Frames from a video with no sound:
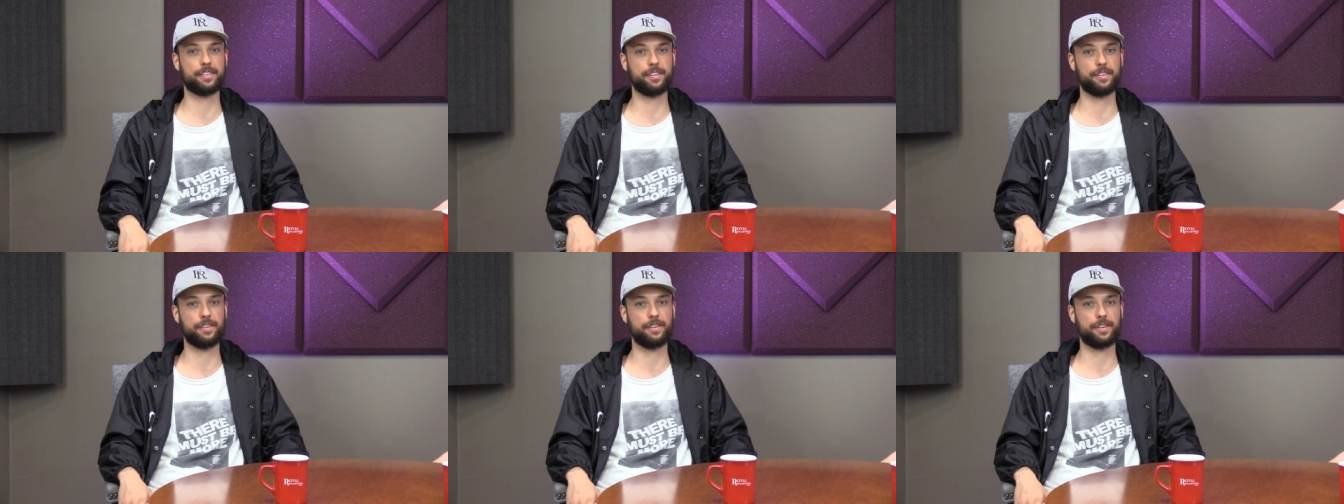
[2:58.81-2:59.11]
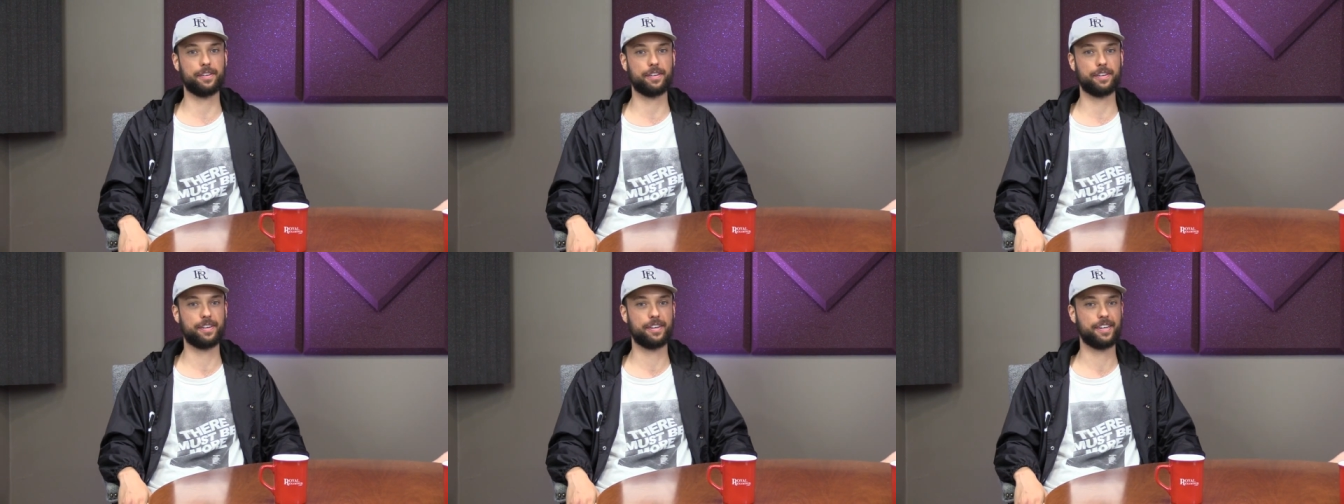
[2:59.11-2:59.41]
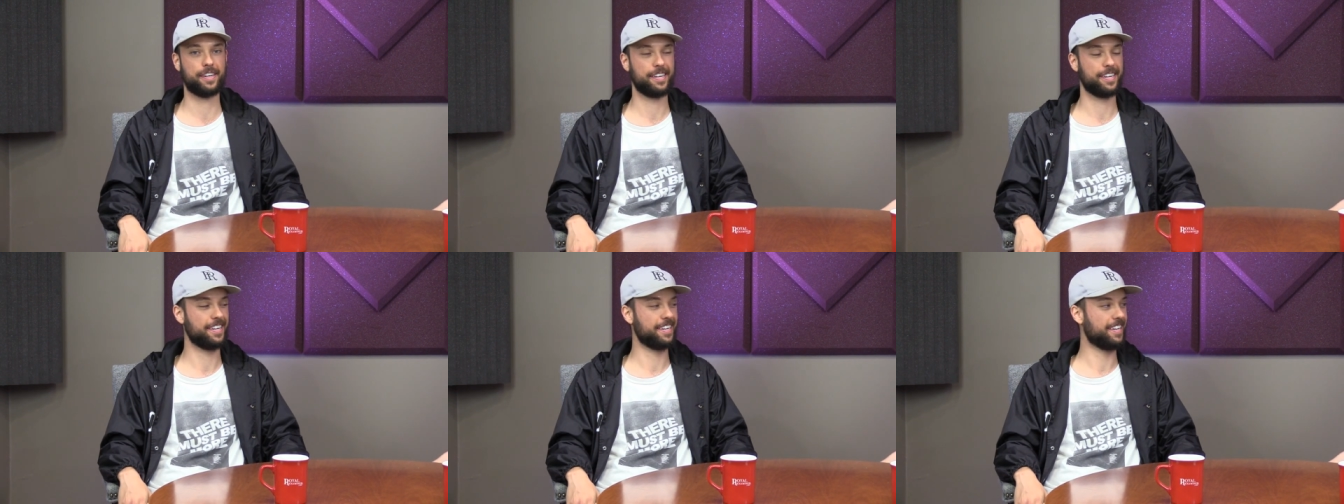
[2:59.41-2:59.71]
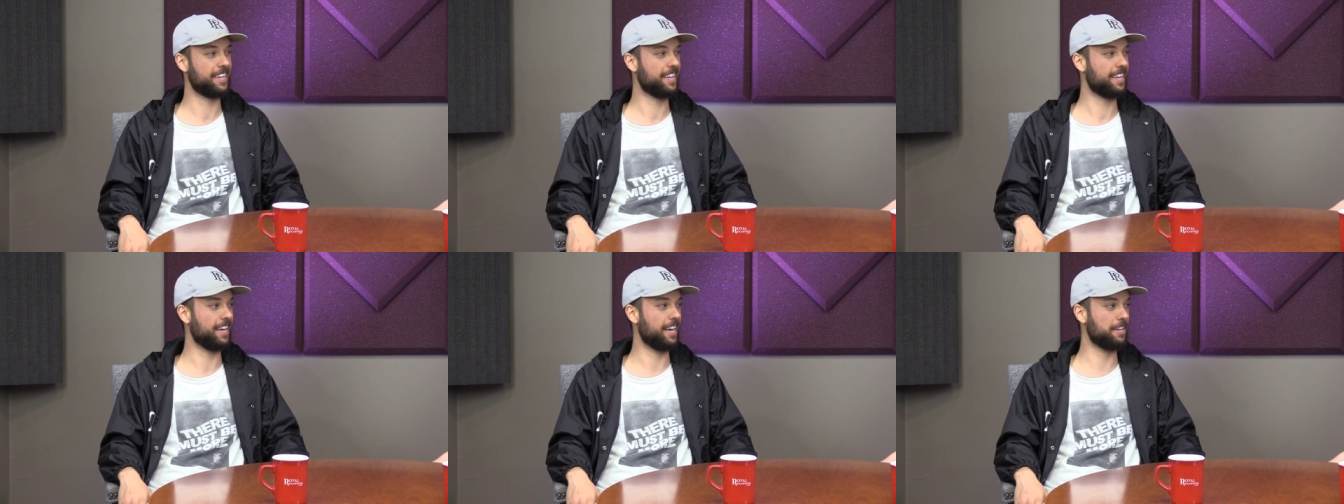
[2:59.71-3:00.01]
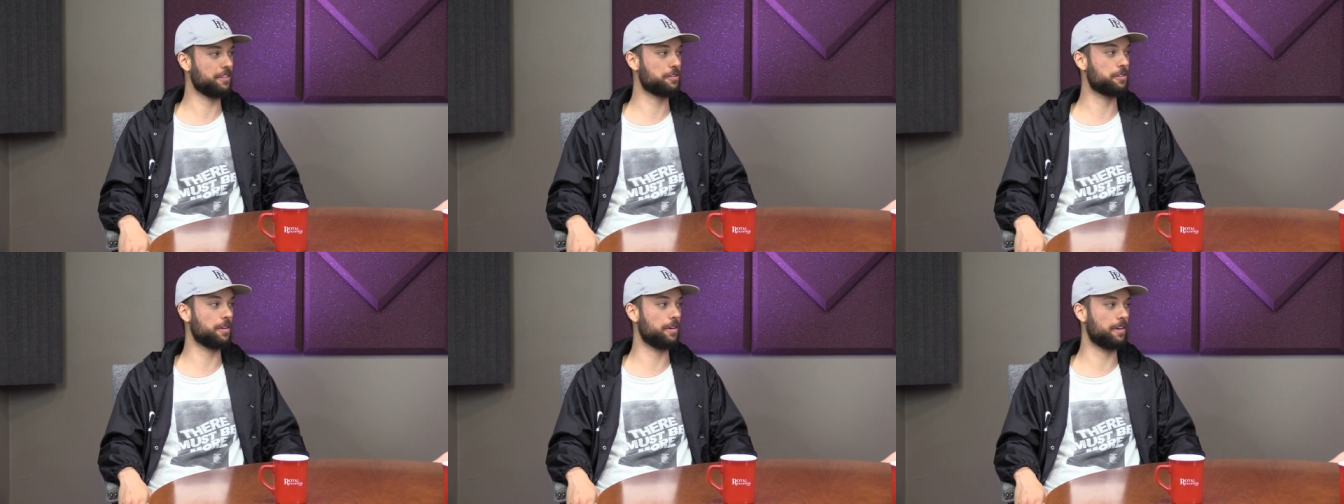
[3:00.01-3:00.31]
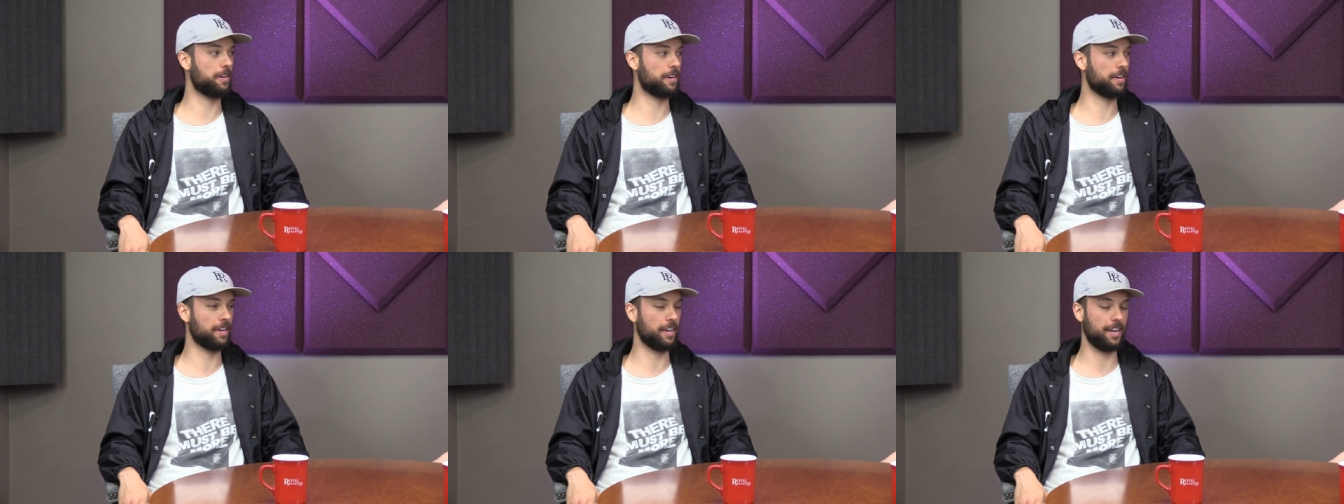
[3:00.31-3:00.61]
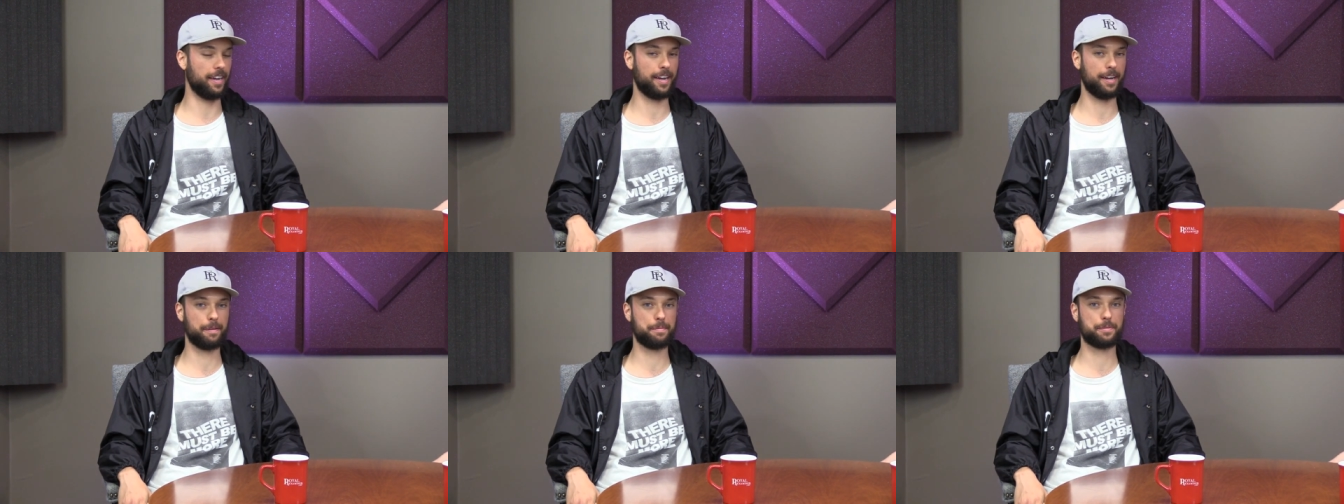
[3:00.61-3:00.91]
And Everyone's welcome. Yes, sir.
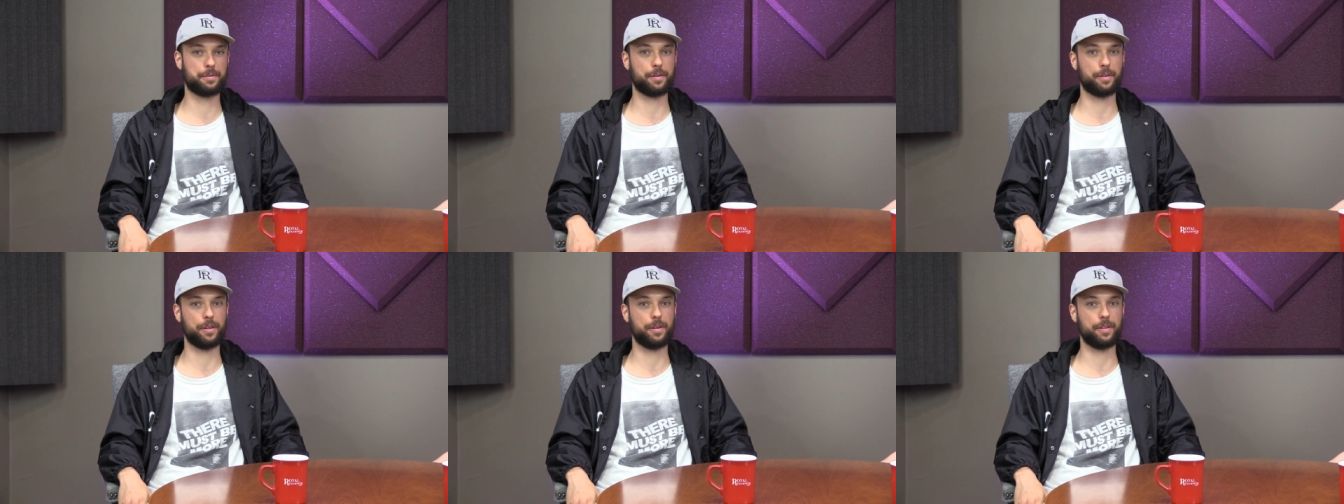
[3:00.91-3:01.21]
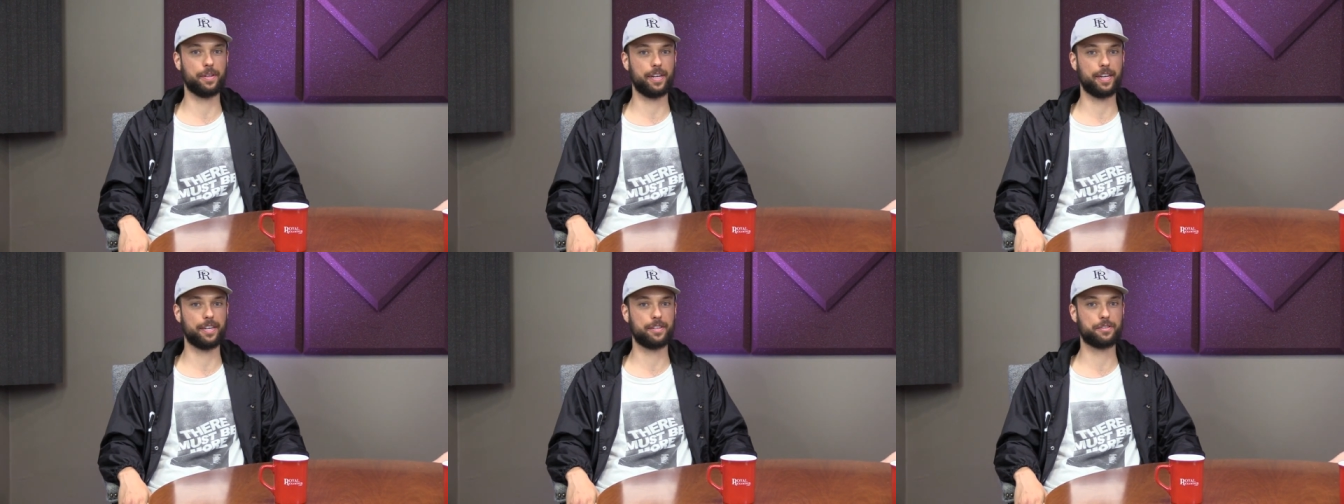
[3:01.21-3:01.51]
Yeah, absolutely.